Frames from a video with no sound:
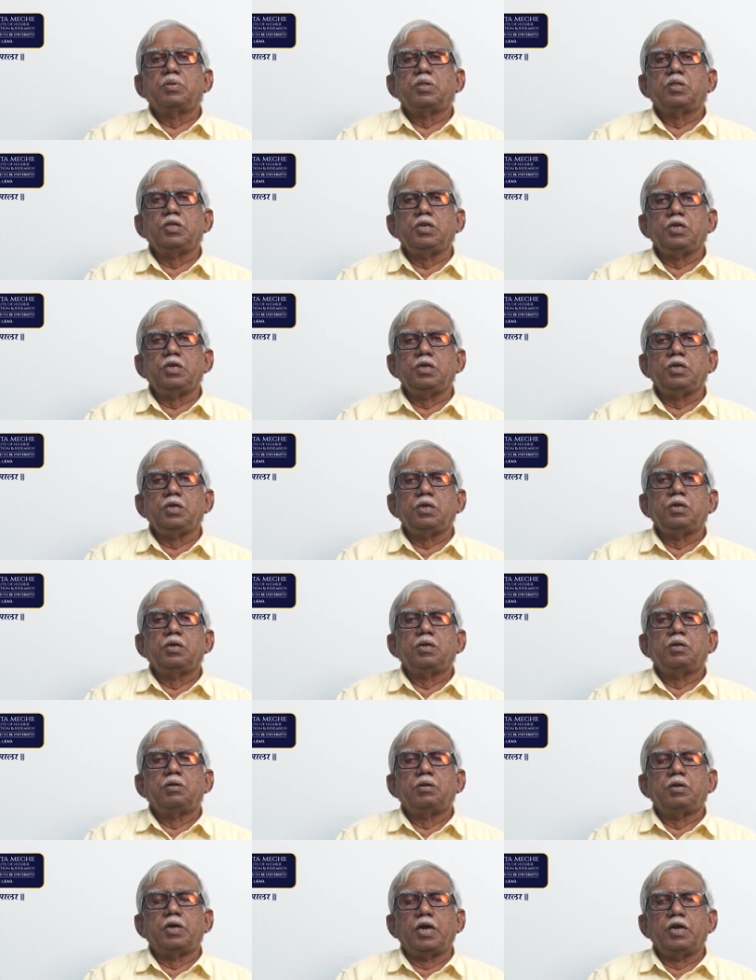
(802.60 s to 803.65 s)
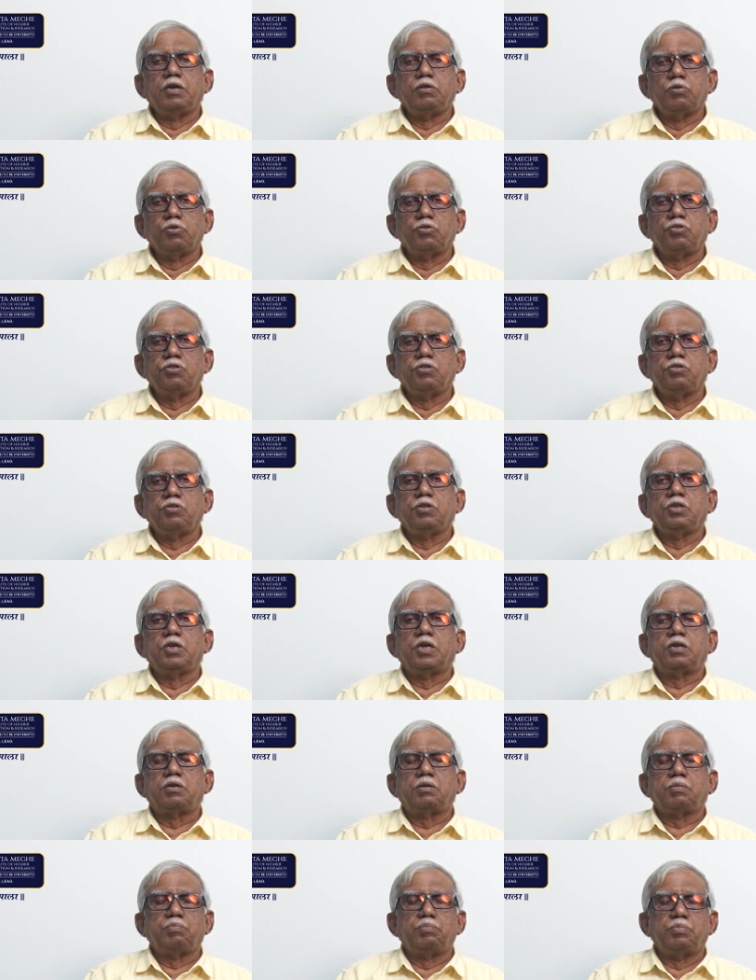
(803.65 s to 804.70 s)
the diagnosis is
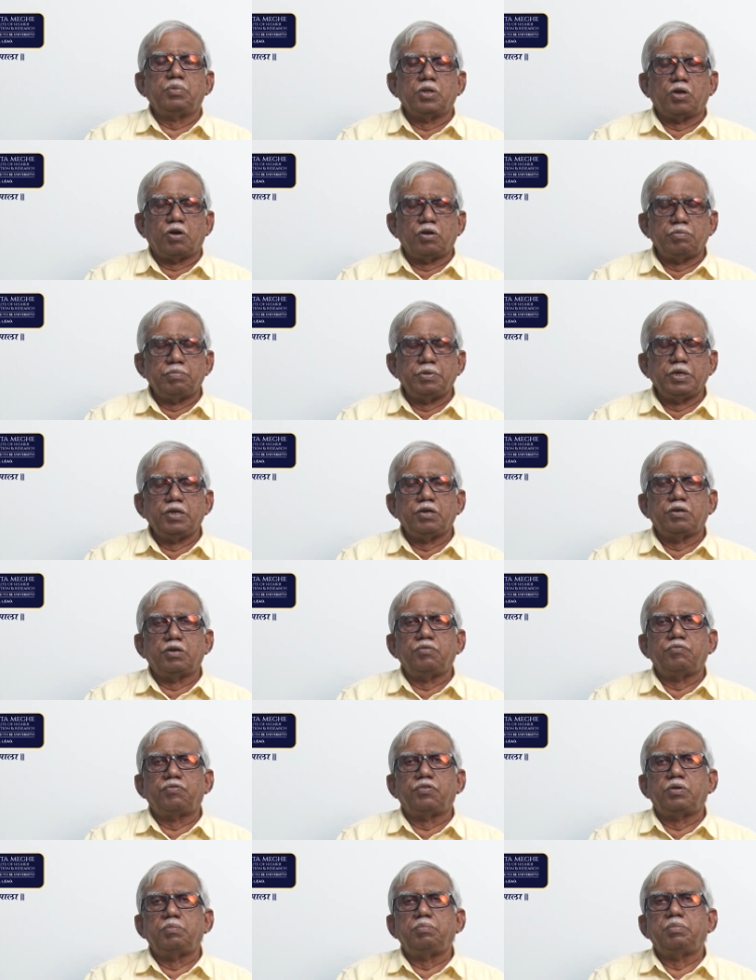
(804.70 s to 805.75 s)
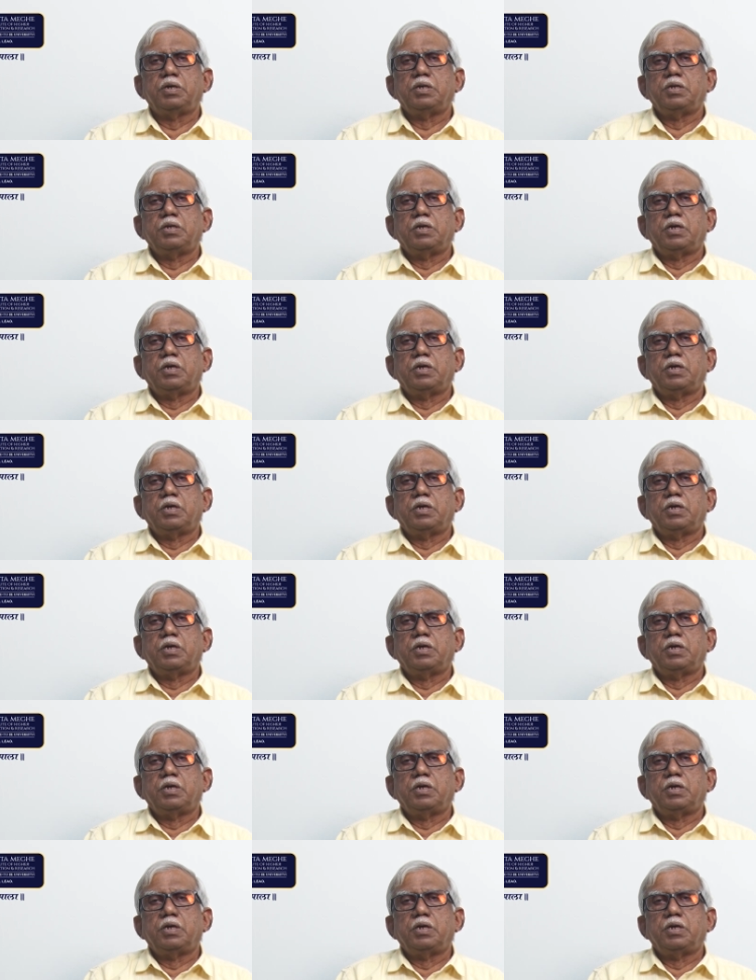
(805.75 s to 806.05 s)
yet not being confirmed